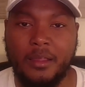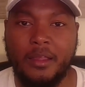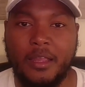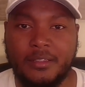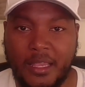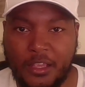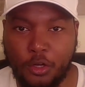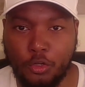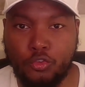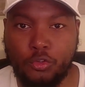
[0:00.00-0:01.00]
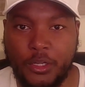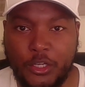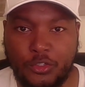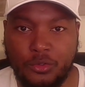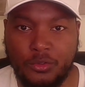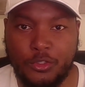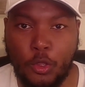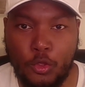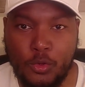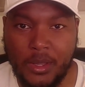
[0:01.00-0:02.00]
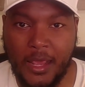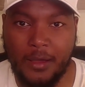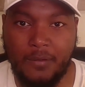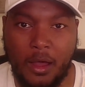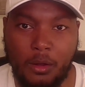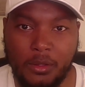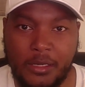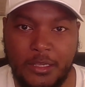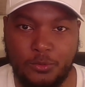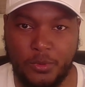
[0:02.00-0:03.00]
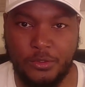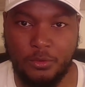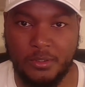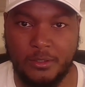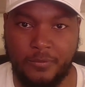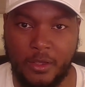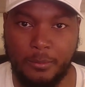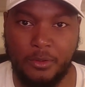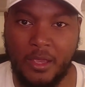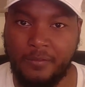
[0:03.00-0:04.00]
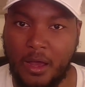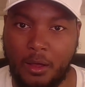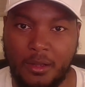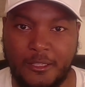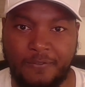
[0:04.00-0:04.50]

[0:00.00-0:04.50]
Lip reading: It's a cultural issue. So you can have all of these resources available. You can have all this